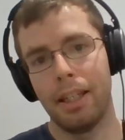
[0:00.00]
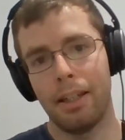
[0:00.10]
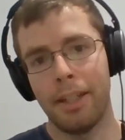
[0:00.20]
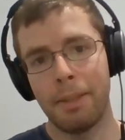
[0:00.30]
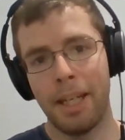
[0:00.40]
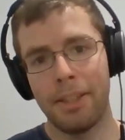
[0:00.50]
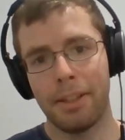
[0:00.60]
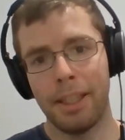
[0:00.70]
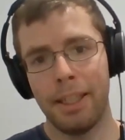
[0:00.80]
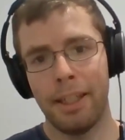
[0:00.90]
And that's
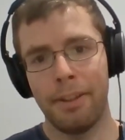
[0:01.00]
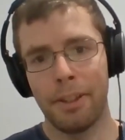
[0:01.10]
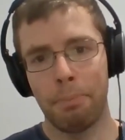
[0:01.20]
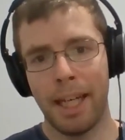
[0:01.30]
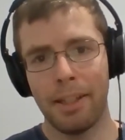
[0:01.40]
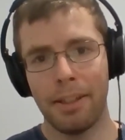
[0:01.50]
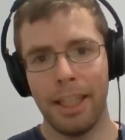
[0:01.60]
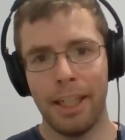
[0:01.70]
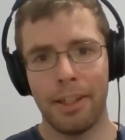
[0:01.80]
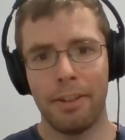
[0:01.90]
basically, in this panel
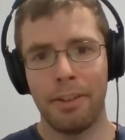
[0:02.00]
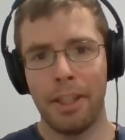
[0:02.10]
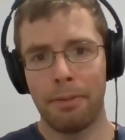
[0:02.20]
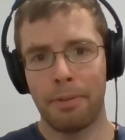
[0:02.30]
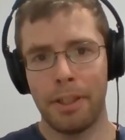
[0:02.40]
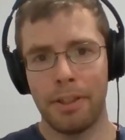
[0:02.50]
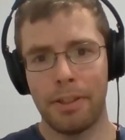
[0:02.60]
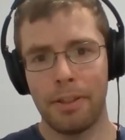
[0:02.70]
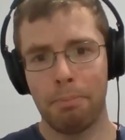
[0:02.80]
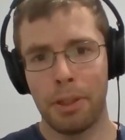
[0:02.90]
here,
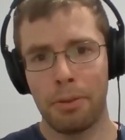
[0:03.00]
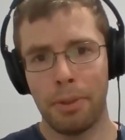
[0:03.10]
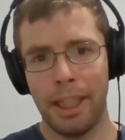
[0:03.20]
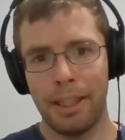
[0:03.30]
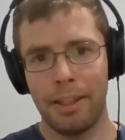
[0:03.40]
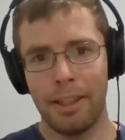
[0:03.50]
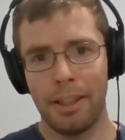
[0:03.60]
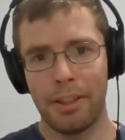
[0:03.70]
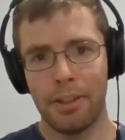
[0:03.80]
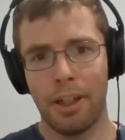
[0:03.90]
difference between
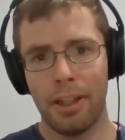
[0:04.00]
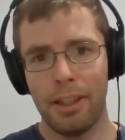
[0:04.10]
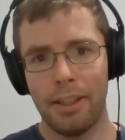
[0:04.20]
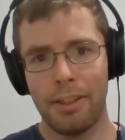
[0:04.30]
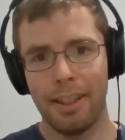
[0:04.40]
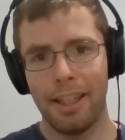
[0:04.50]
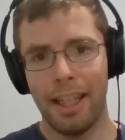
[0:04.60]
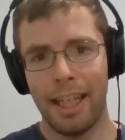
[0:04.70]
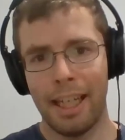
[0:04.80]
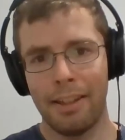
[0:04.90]
the solid
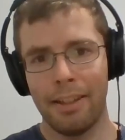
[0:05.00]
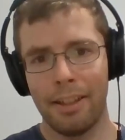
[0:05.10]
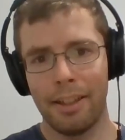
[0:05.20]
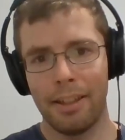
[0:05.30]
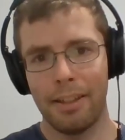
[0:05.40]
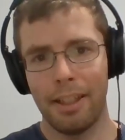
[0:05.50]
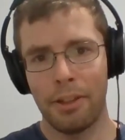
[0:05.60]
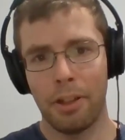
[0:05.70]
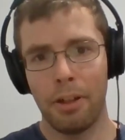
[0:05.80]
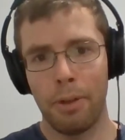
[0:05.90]
and the
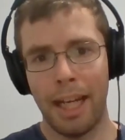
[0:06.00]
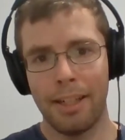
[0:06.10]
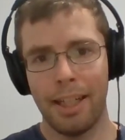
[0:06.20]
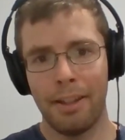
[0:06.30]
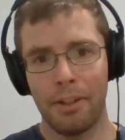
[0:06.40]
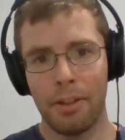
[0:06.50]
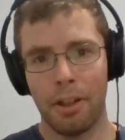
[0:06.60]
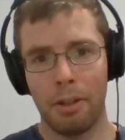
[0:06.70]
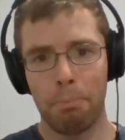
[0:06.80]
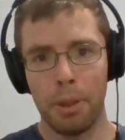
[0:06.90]
solid red and the
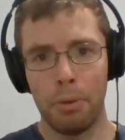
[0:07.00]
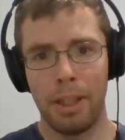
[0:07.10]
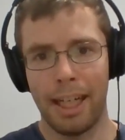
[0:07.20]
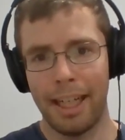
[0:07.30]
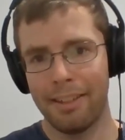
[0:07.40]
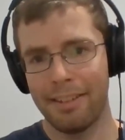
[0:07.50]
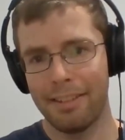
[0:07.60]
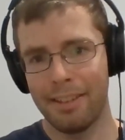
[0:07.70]
solid blue line.